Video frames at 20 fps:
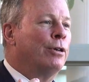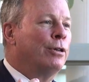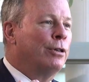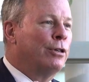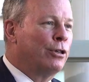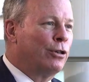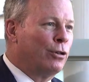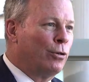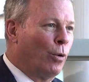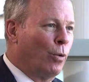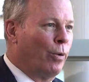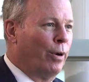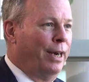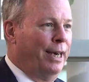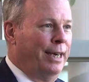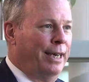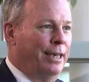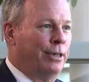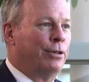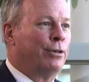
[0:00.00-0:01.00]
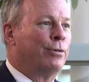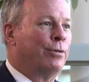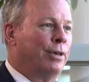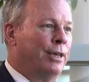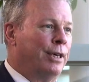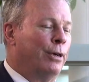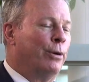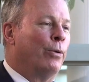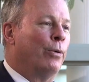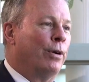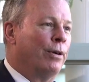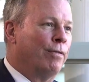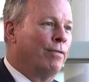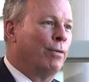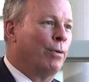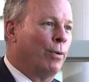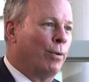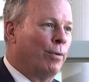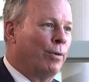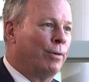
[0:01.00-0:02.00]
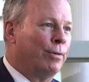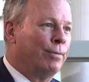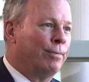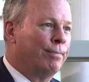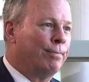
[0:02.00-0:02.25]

storied history going forward.